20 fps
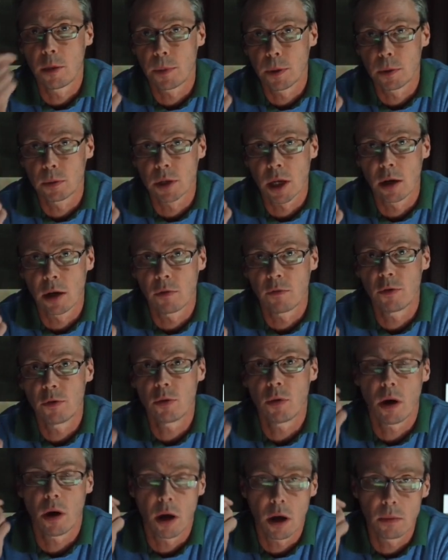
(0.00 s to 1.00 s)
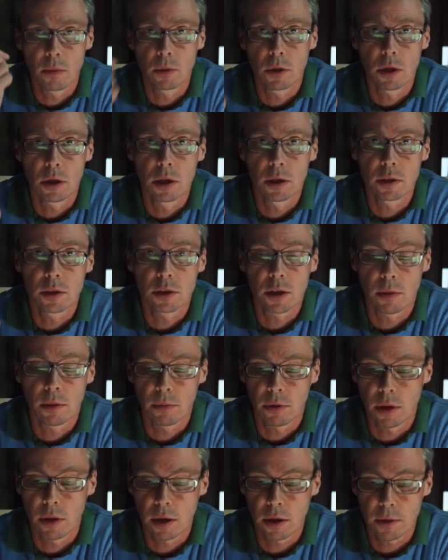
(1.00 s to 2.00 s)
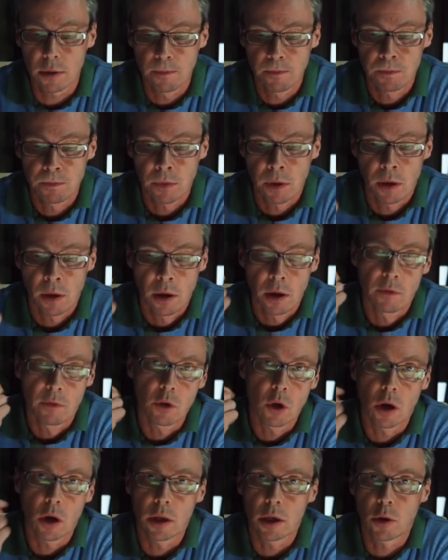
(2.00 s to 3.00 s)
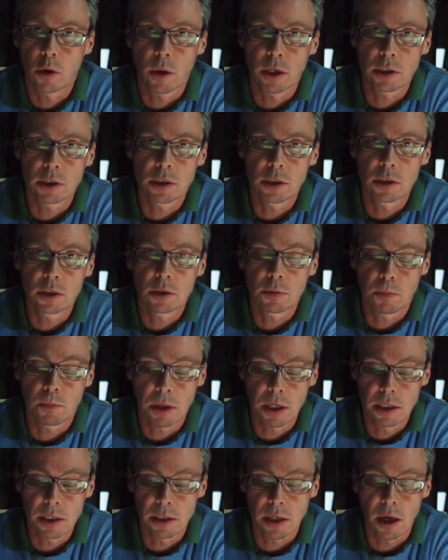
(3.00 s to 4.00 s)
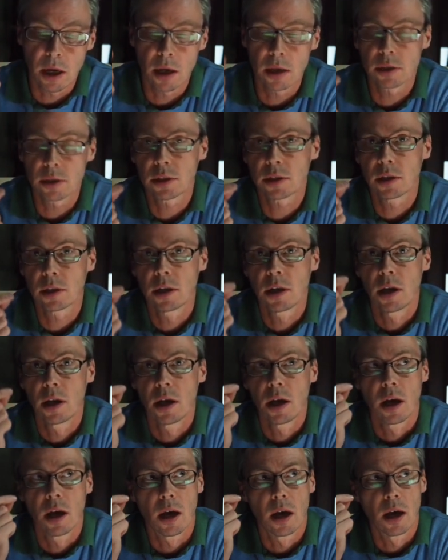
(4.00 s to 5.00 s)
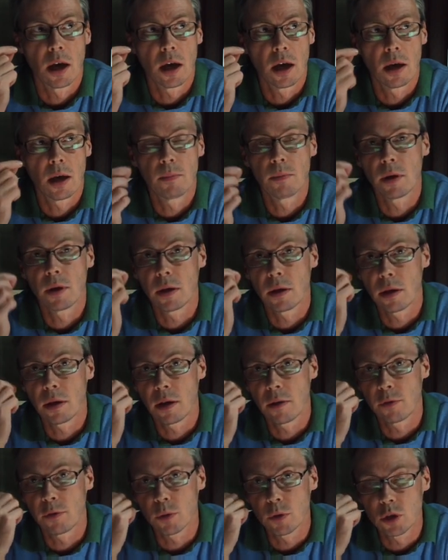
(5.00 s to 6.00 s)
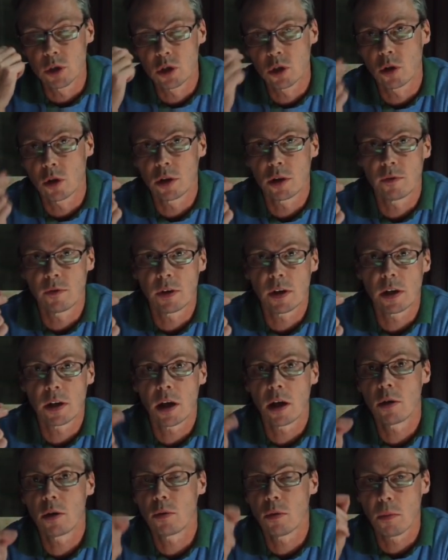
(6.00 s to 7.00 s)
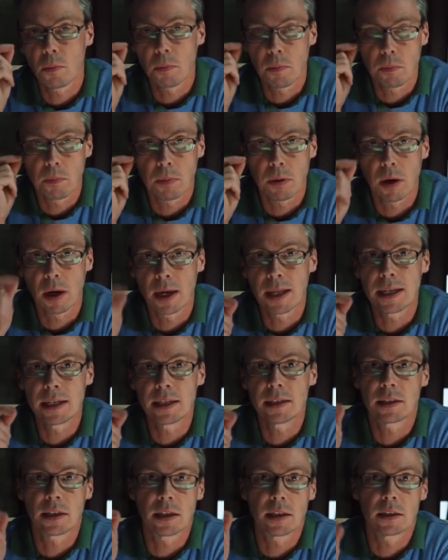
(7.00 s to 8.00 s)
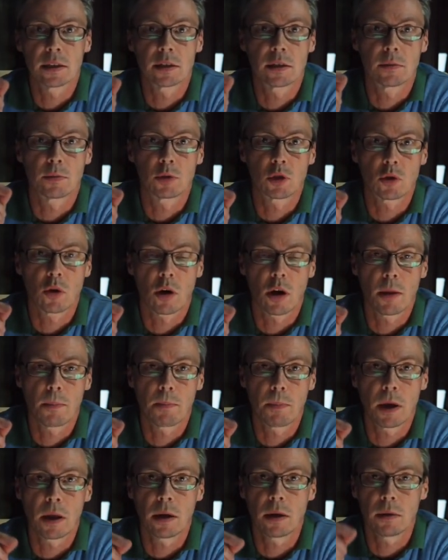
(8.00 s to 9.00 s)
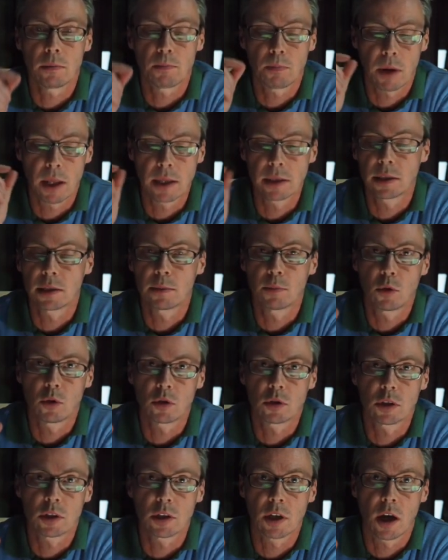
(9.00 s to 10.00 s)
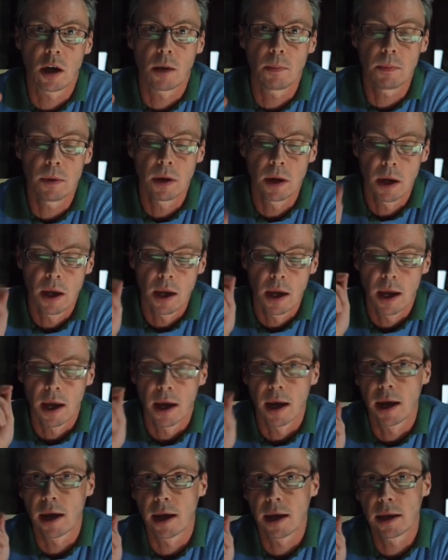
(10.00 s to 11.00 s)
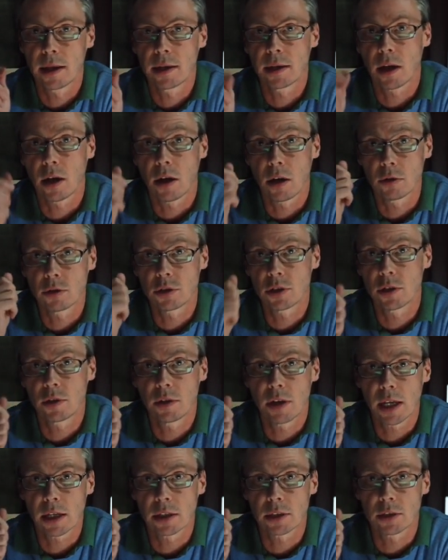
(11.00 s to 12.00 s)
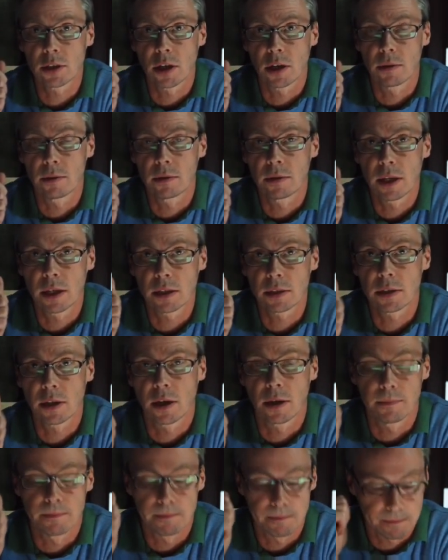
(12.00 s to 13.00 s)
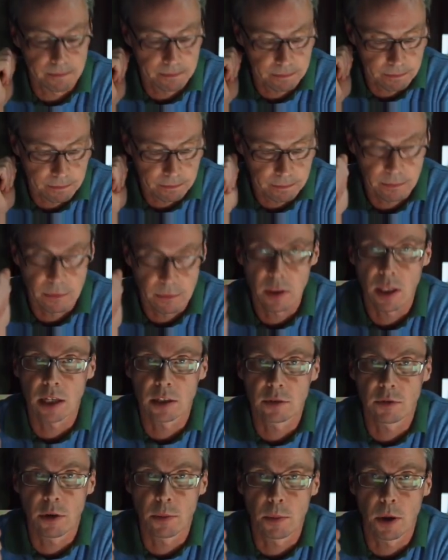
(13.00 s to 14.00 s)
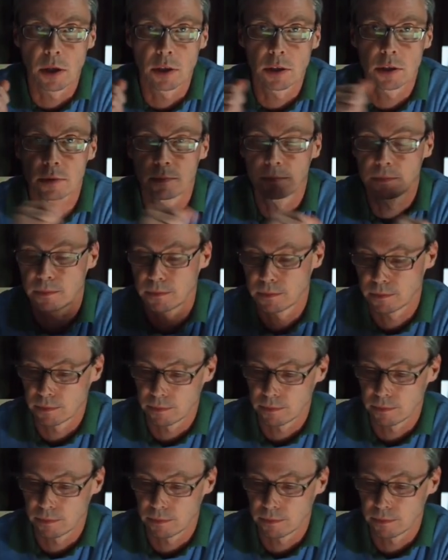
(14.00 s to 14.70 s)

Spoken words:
hope it was helpful. I hope you learned something. If you've got any questions, please ask. If you enjoyed the video, please hit the subscribe button. Plenty more to come. And I'll see you next time. Thanks very much.